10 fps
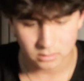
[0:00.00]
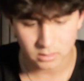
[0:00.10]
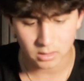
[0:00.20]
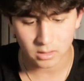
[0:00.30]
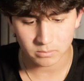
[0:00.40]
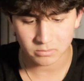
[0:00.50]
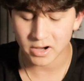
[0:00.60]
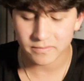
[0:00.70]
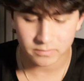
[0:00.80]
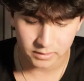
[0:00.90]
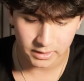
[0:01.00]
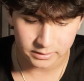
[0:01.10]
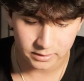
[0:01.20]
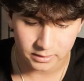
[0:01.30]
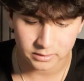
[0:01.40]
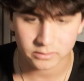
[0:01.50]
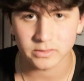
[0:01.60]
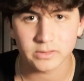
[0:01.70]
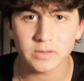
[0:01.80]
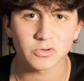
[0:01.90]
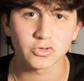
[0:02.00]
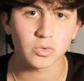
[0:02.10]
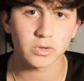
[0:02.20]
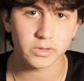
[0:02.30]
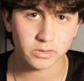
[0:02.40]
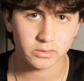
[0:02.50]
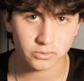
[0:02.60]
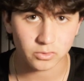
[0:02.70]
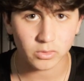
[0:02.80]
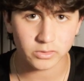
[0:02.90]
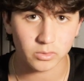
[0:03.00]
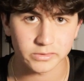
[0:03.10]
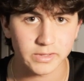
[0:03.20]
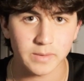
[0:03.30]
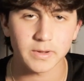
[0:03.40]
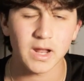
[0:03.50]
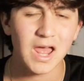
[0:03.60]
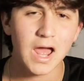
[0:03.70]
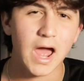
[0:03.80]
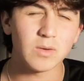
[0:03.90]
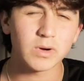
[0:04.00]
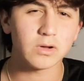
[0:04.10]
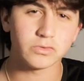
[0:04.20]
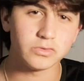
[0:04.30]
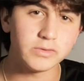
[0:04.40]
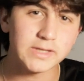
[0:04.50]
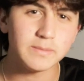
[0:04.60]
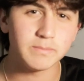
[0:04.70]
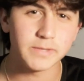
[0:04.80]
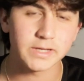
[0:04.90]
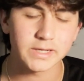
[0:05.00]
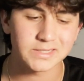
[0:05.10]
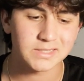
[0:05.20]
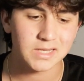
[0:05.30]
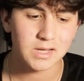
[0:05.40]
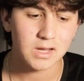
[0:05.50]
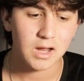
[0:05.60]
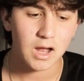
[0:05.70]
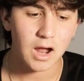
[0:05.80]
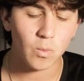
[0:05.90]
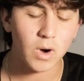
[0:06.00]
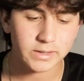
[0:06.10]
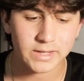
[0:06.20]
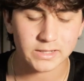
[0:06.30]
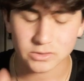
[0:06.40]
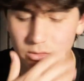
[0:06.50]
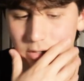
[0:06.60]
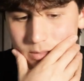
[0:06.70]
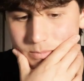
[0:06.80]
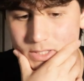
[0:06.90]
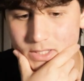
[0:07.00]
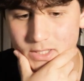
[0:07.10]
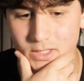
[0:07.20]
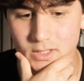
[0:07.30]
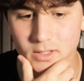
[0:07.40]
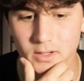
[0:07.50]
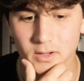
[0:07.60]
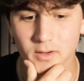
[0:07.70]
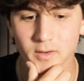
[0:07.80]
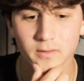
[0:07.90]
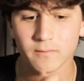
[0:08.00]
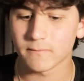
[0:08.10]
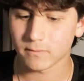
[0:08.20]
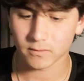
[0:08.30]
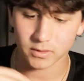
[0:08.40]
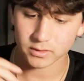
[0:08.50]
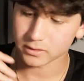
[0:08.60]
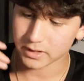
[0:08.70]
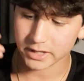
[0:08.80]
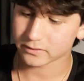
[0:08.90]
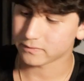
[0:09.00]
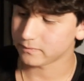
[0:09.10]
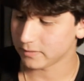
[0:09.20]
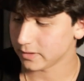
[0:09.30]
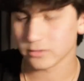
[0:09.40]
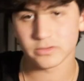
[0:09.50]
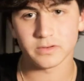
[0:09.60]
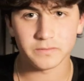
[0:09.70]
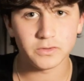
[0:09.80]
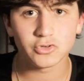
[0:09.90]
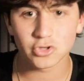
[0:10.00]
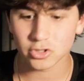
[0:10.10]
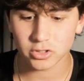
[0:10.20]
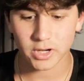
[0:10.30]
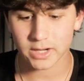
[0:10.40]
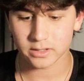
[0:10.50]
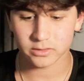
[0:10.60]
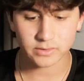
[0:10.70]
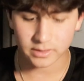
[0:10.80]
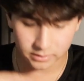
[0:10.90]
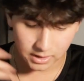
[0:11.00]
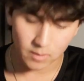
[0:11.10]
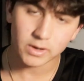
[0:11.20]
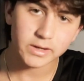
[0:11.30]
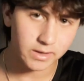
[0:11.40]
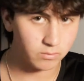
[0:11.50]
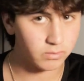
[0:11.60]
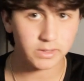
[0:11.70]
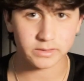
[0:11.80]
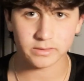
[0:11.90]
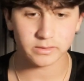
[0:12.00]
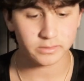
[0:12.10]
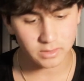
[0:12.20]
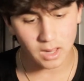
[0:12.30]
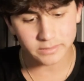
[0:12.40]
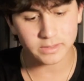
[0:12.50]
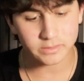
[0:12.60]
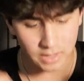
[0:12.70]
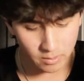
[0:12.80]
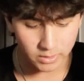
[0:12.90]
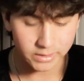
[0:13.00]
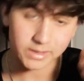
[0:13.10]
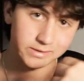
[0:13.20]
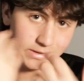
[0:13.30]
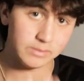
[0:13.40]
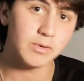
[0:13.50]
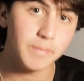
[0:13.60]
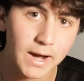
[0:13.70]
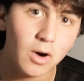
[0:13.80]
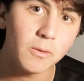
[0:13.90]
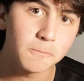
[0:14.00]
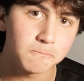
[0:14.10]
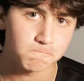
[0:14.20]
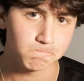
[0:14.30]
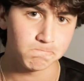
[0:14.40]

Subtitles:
you know, I'm grateful that I did, and there's a deeper story towards that, but I don't want to go too deep because I want that story to be for the next videos in the future, and there's a lot of things I want to get deep about,